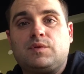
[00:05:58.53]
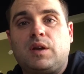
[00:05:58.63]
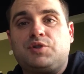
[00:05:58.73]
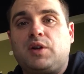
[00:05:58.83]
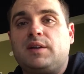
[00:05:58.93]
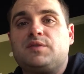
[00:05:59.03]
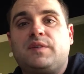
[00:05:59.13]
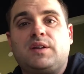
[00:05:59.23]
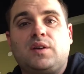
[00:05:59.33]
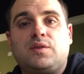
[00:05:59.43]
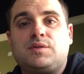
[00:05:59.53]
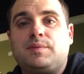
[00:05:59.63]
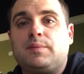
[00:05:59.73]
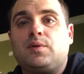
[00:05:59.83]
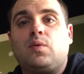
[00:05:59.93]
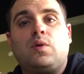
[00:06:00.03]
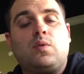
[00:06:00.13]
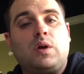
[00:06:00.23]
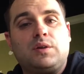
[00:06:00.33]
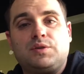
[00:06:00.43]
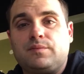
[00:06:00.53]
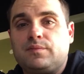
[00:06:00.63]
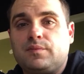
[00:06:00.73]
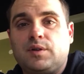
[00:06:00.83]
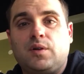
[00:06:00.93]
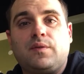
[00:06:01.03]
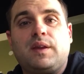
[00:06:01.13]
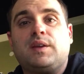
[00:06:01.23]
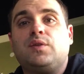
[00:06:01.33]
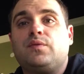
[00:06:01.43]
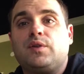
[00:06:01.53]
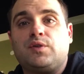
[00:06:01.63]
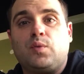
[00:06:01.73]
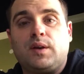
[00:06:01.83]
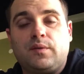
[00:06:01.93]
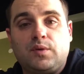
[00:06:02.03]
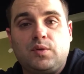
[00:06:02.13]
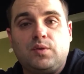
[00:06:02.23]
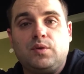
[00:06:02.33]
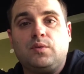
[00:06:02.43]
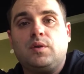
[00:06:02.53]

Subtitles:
I try these videos and people don't want to watch. You know, thank you for the 20 of you who do.